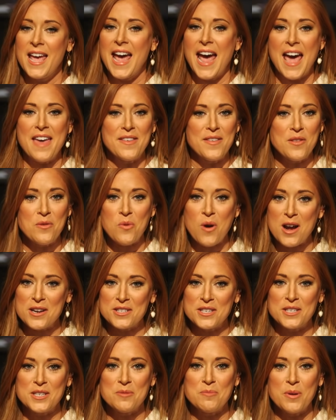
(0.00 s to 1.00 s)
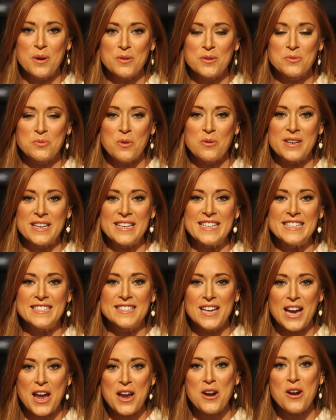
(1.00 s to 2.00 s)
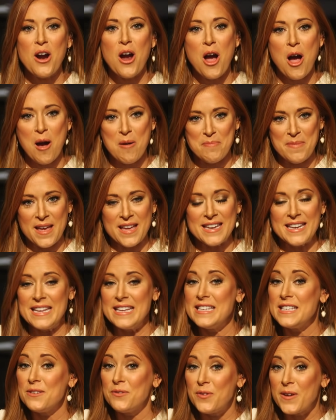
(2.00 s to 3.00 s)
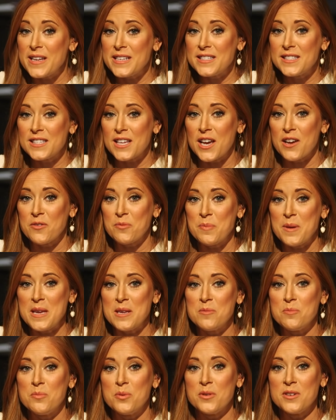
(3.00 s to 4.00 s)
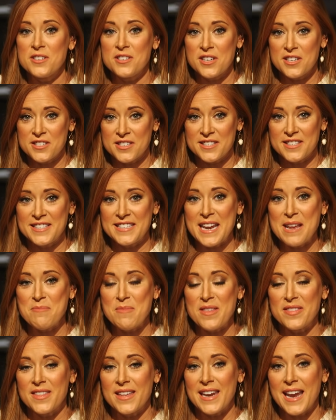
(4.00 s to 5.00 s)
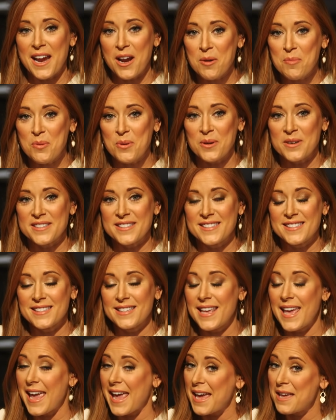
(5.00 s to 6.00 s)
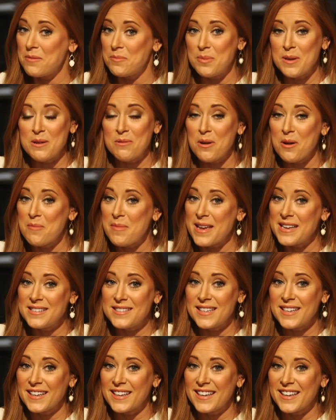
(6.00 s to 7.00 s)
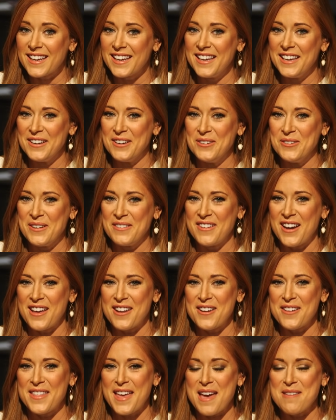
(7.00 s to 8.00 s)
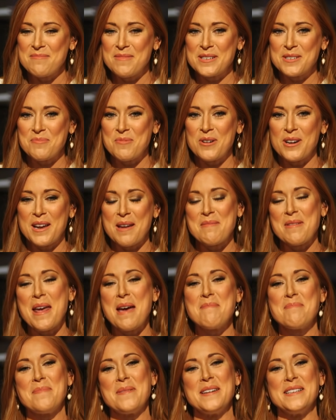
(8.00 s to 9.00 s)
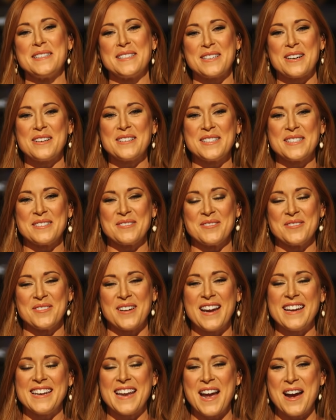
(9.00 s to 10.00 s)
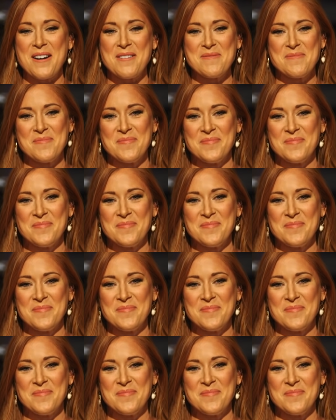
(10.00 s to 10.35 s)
And then the Washington Post wrote an entire op-ed in defense of Pete Buttigieg's statement that airports can be romantic. We've got all that and much more coming up, and it starts right now.